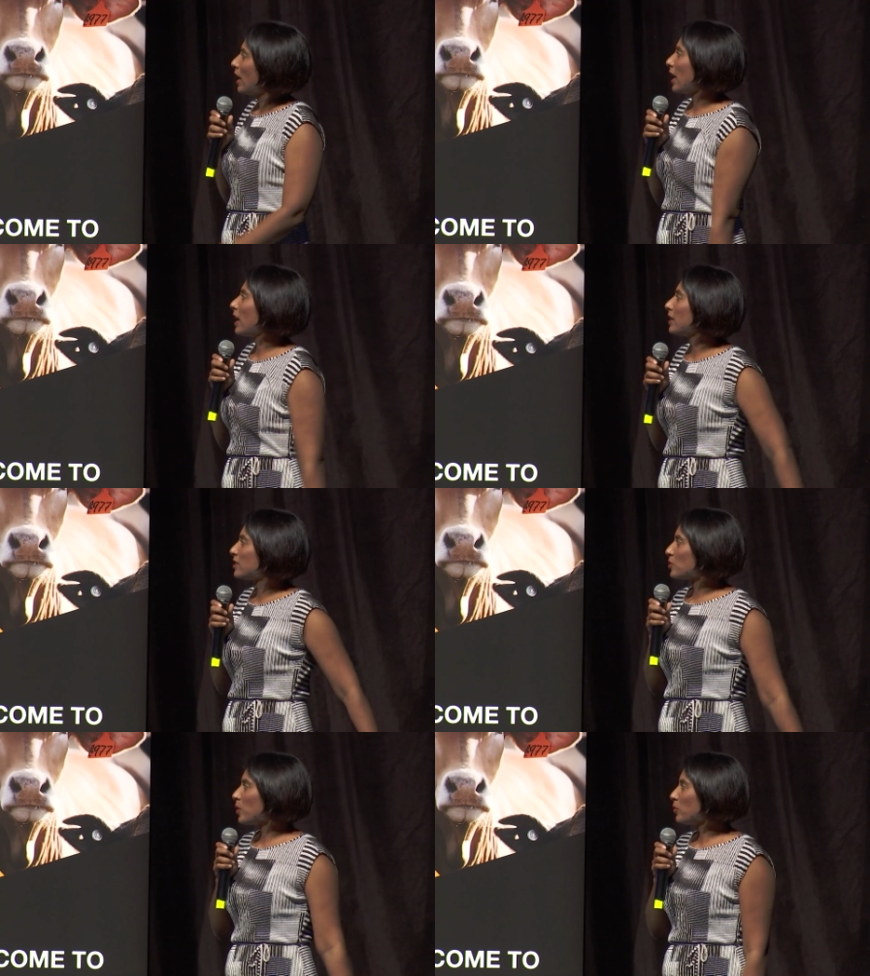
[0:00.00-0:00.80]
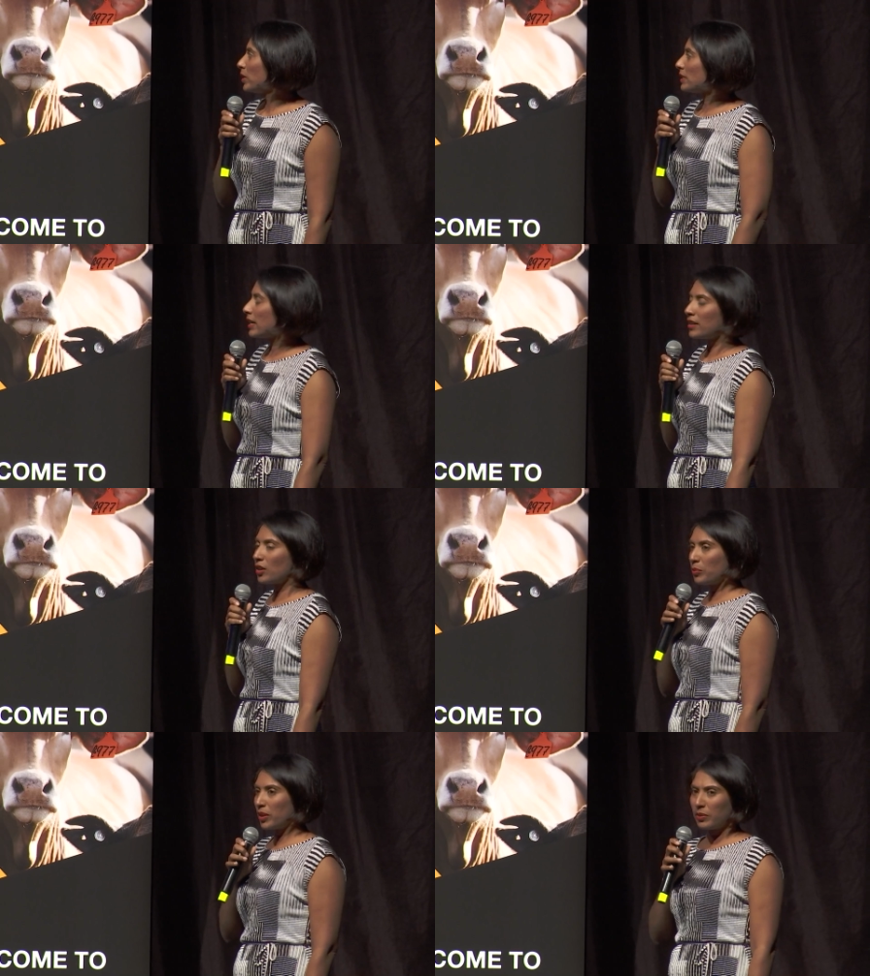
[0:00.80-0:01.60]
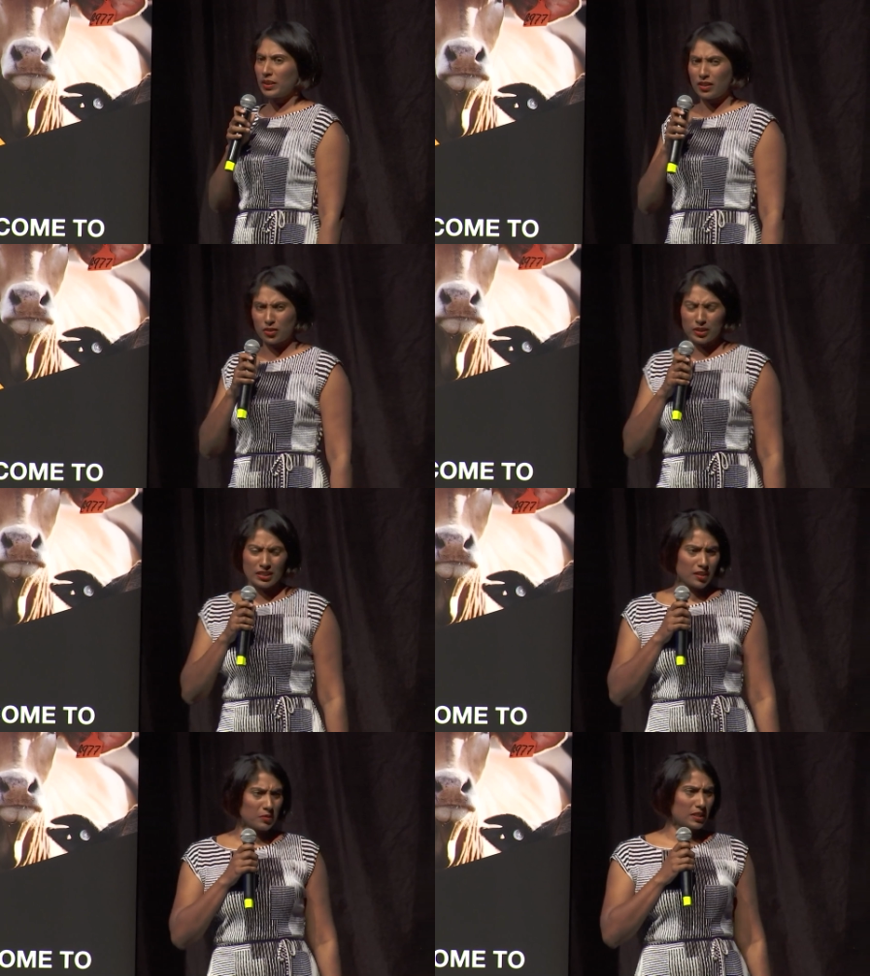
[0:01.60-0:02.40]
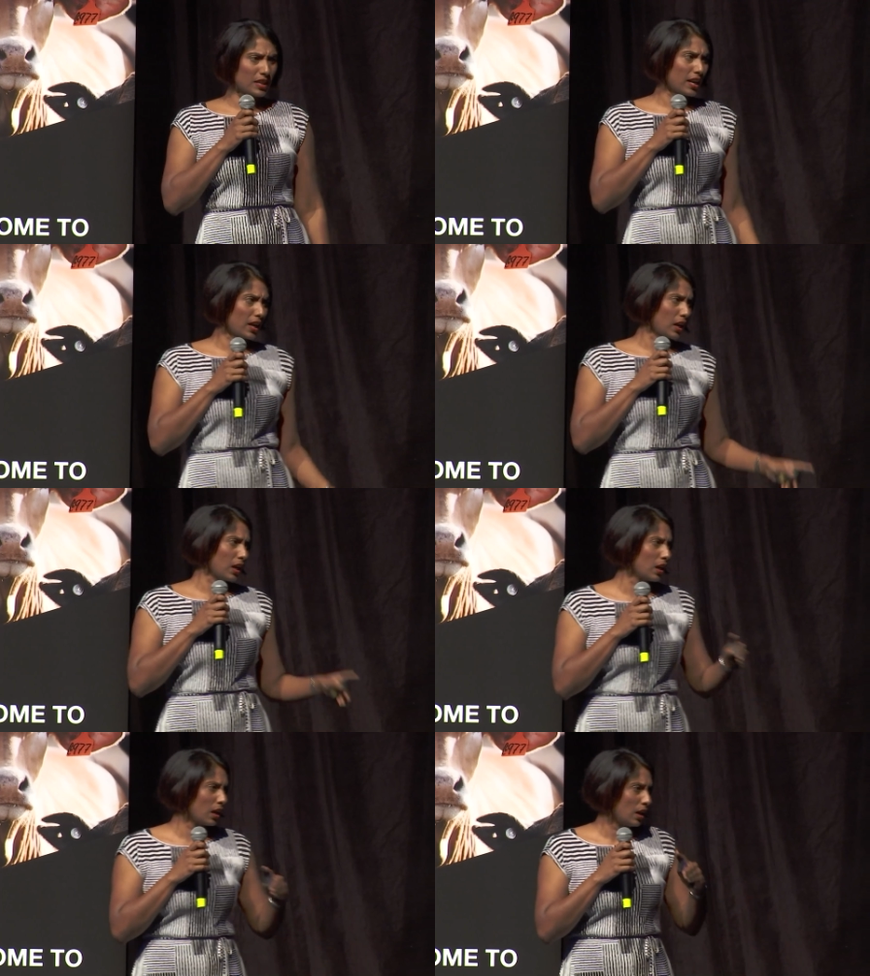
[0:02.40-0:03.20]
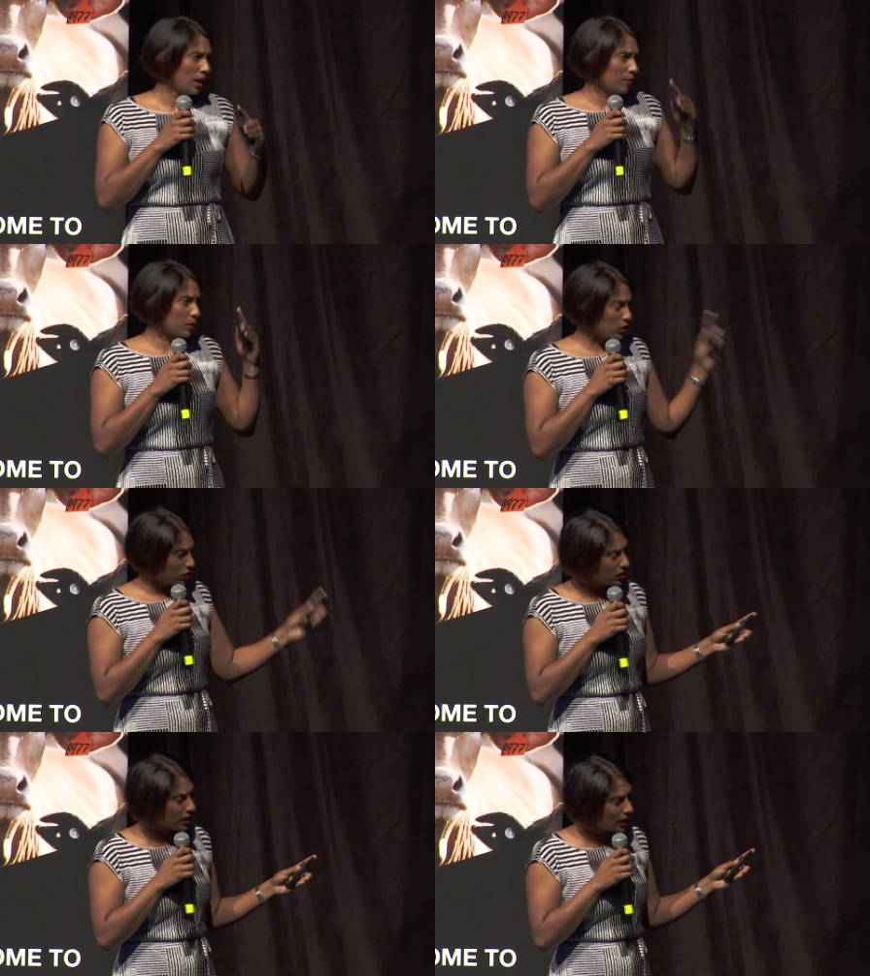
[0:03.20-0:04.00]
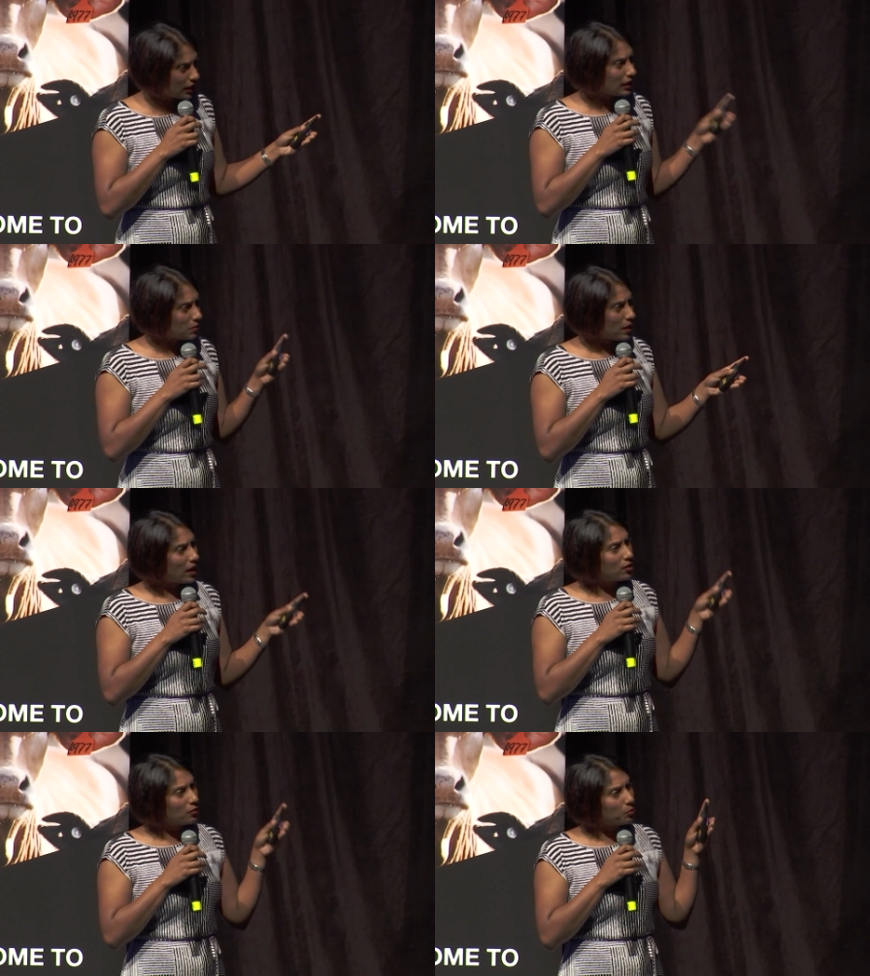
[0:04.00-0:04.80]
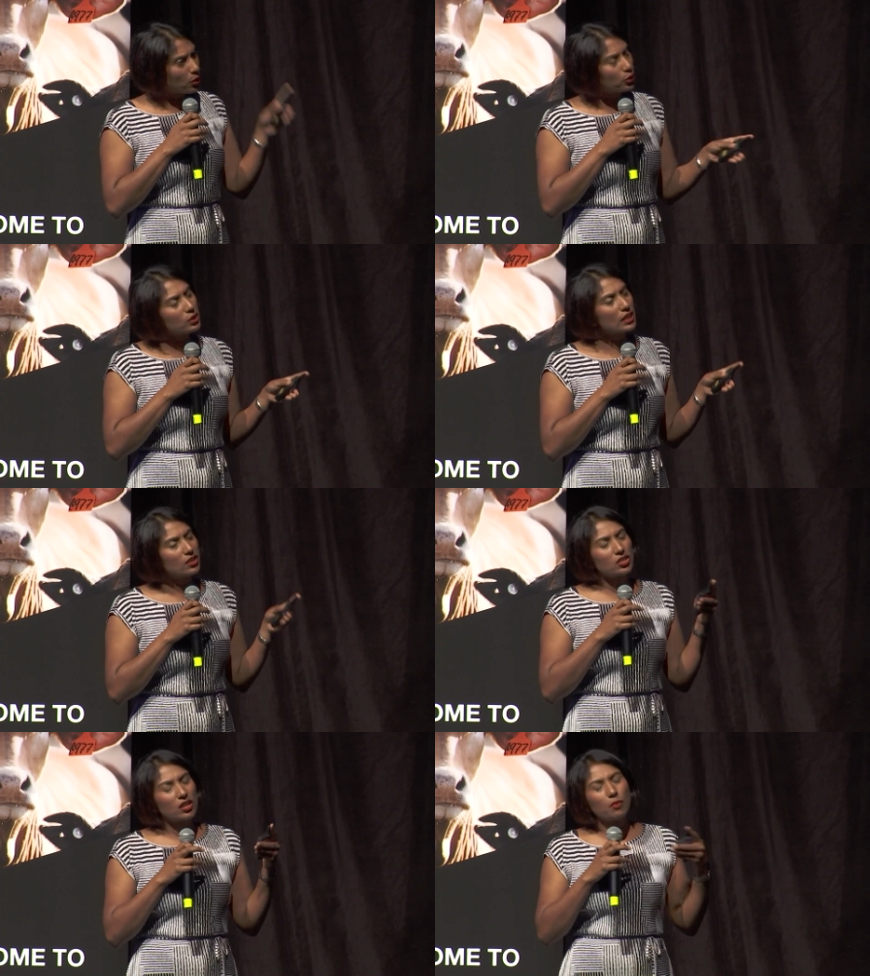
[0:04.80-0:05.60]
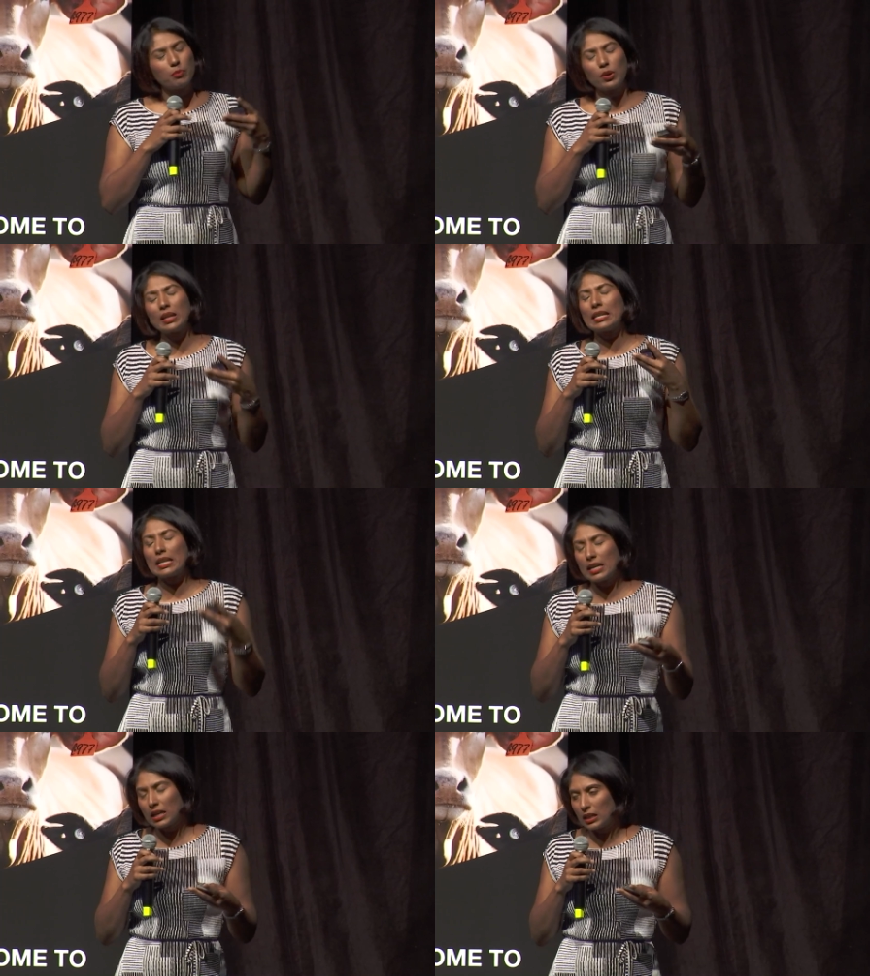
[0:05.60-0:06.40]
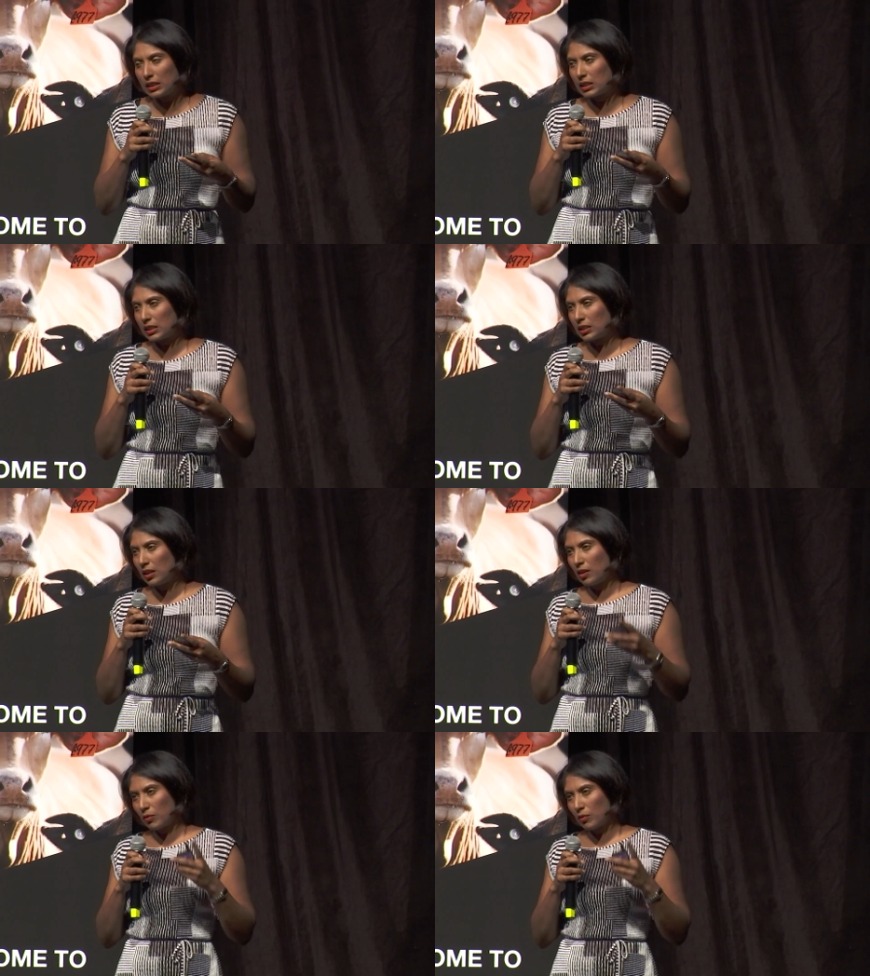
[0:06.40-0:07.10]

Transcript: And 12 weeks later, Plum Peanut 3 times a day, because she's getting the amount of protein her body needs.